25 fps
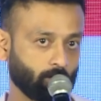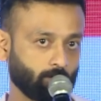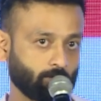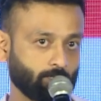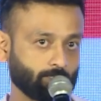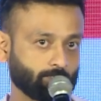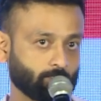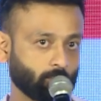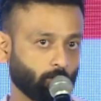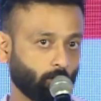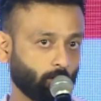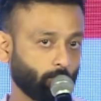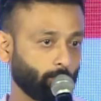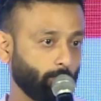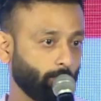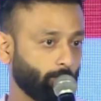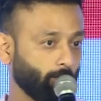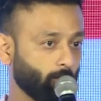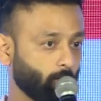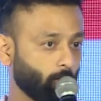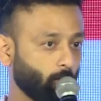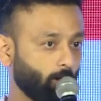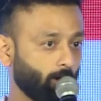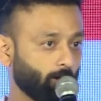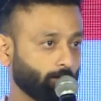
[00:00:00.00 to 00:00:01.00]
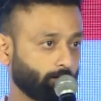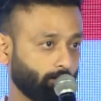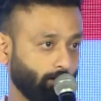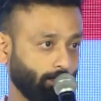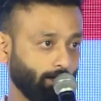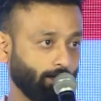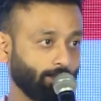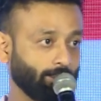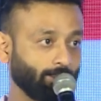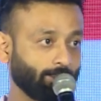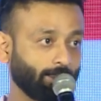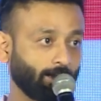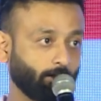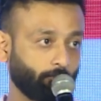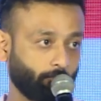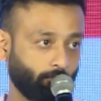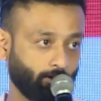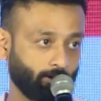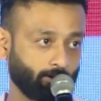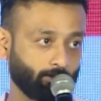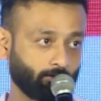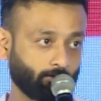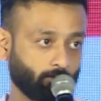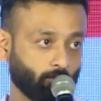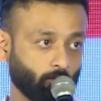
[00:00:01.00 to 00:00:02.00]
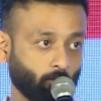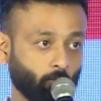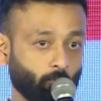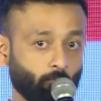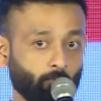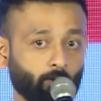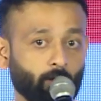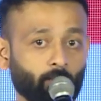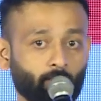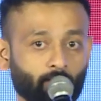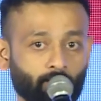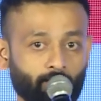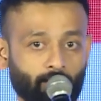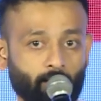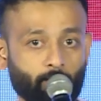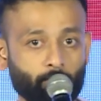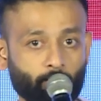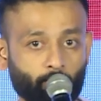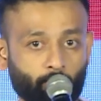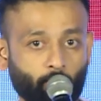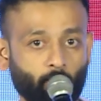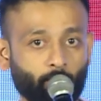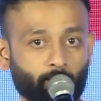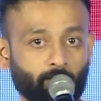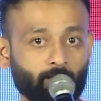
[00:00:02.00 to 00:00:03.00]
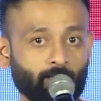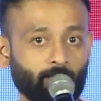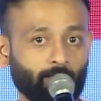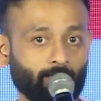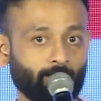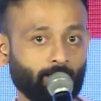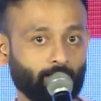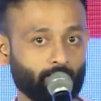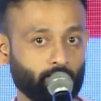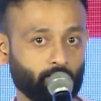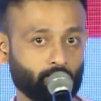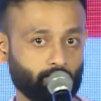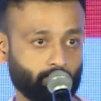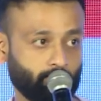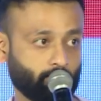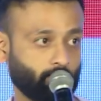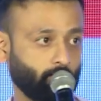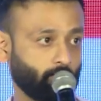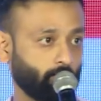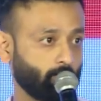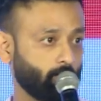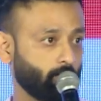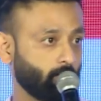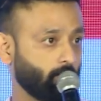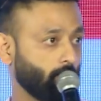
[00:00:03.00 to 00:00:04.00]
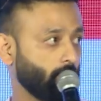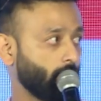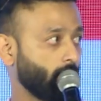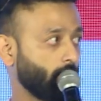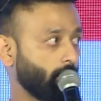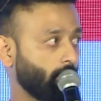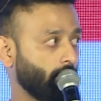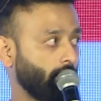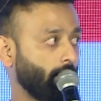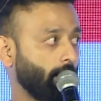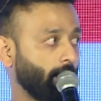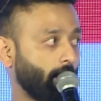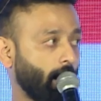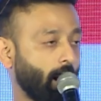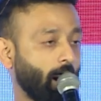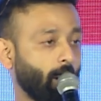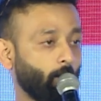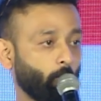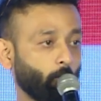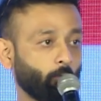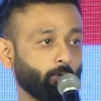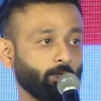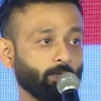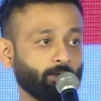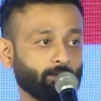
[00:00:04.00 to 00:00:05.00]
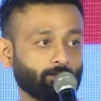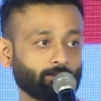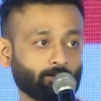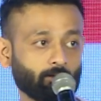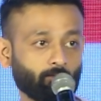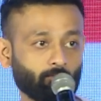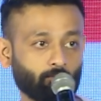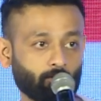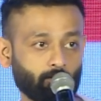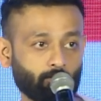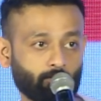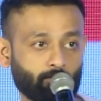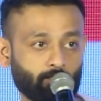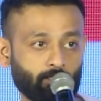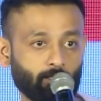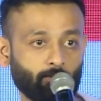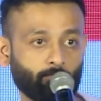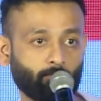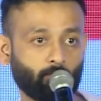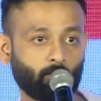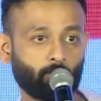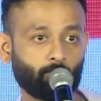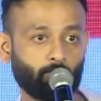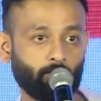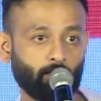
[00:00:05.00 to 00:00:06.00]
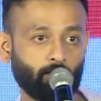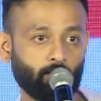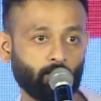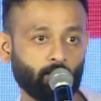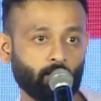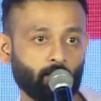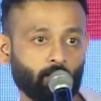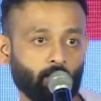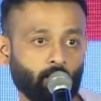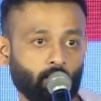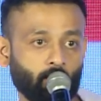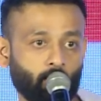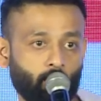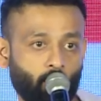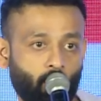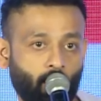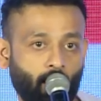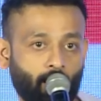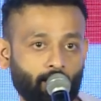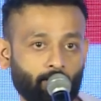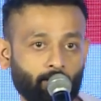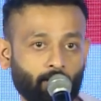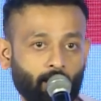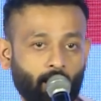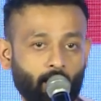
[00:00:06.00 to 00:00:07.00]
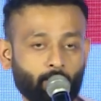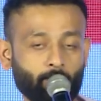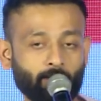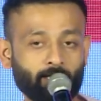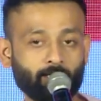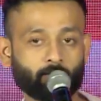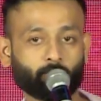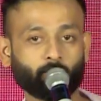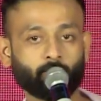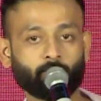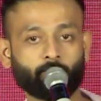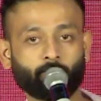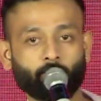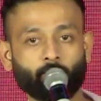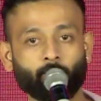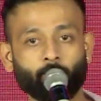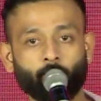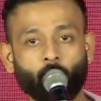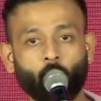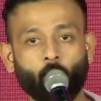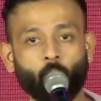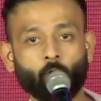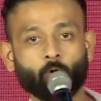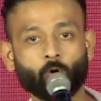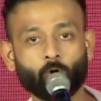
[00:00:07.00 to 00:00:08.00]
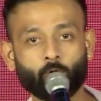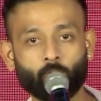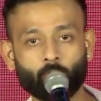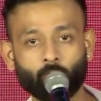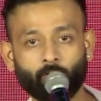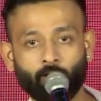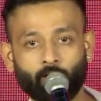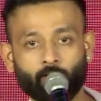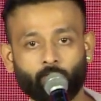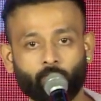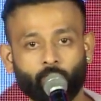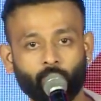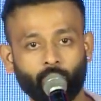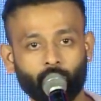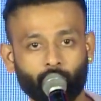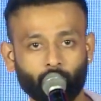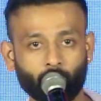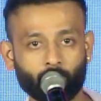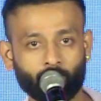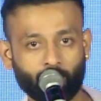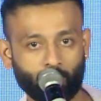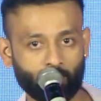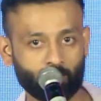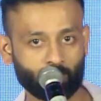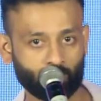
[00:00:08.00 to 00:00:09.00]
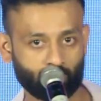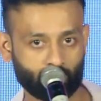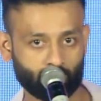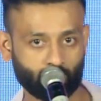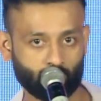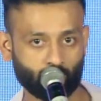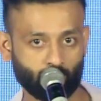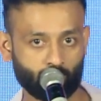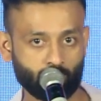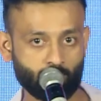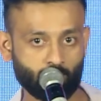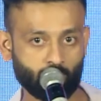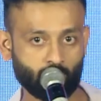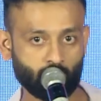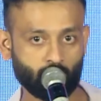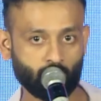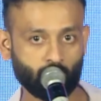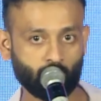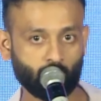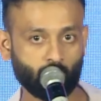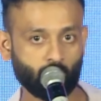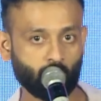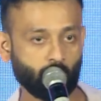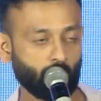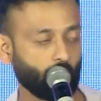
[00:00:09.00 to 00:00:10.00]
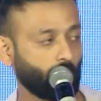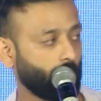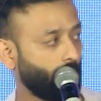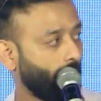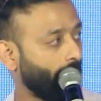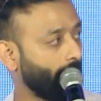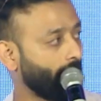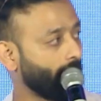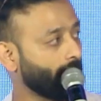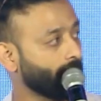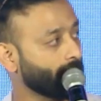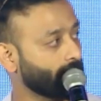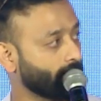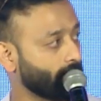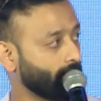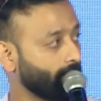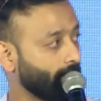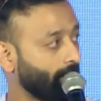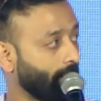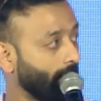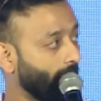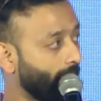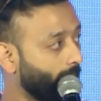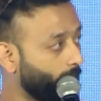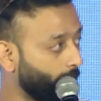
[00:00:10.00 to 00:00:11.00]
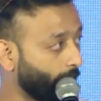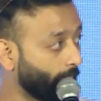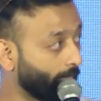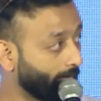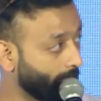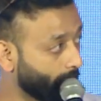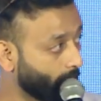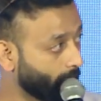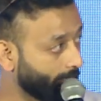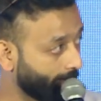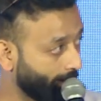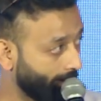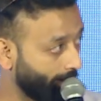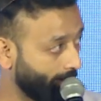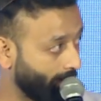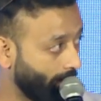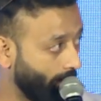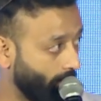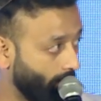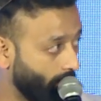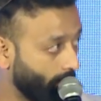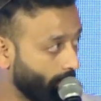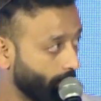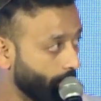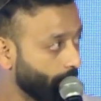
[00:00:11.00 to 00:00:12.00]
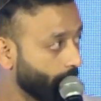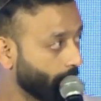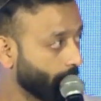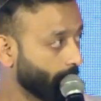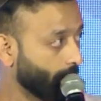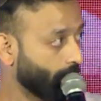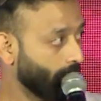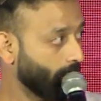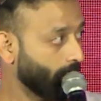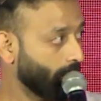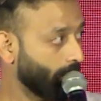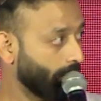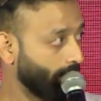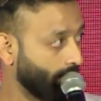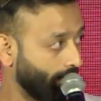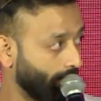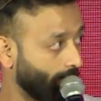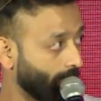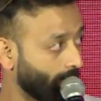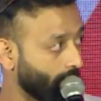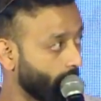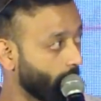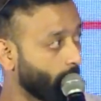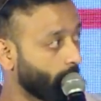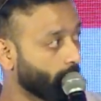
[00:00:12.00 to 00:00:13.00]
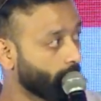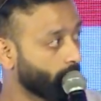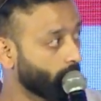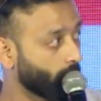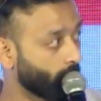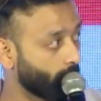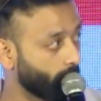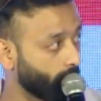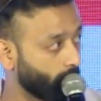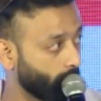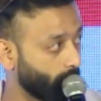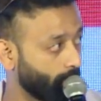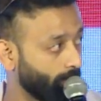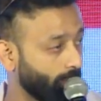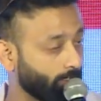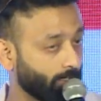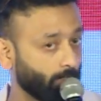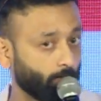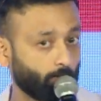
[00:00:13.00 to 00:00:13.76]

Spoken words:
there's a lot of people who are in that phase who we were probably like 10 years ago. Right. Like how we discovered, say, probably. I made a switch from awkward to like Facebook 10 years ago. And I guess they are on Facebook right now. They'll come on YouTube. They'll come